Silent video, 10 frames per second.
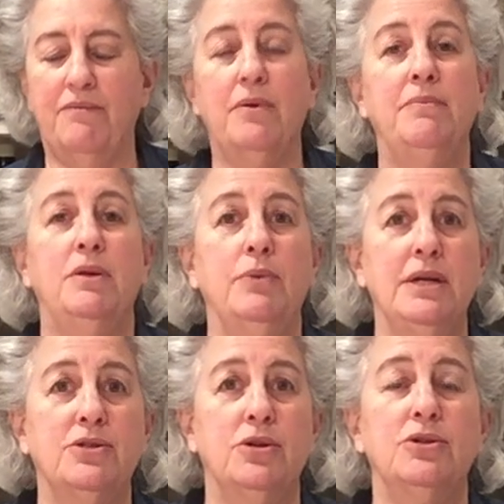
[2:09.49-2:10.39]
From the
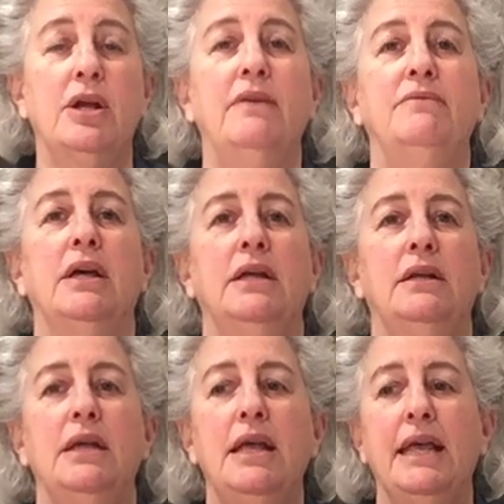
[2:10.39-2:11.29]
research I've
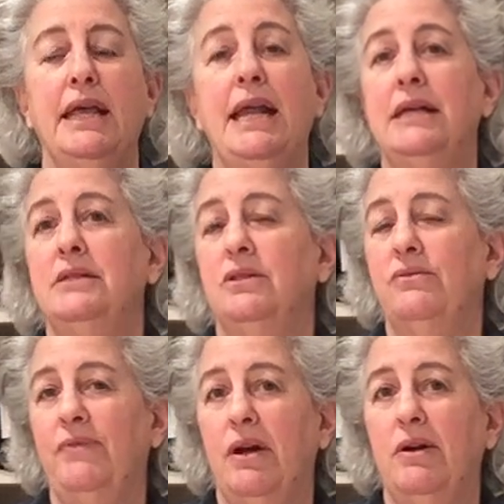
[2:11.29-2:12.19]
done, it has
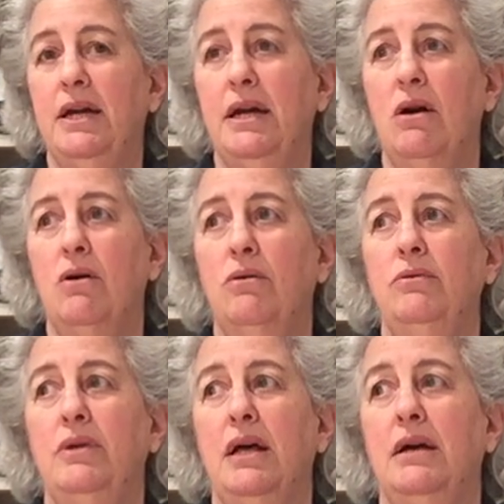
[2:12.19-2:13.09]
its very
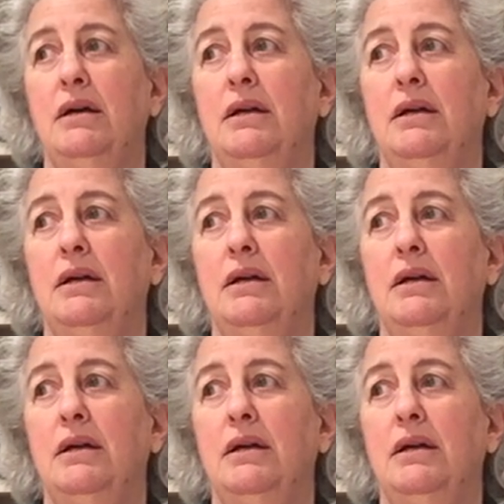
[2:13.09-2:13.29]
own